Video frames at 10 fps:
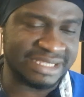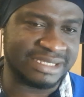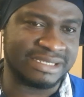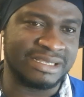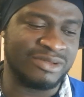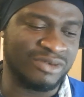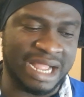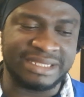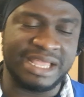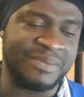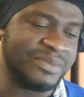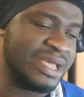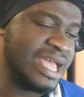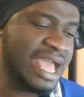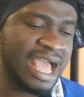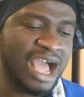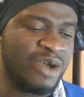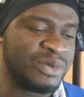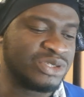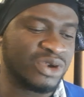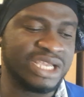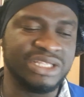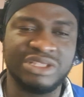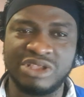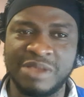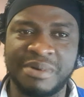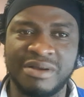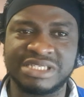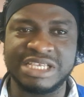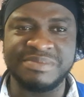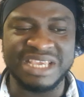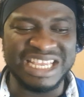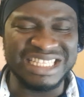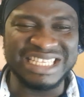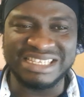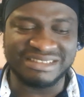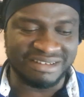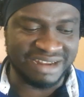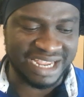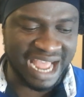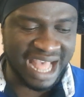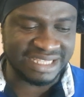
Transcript: and said something that he is the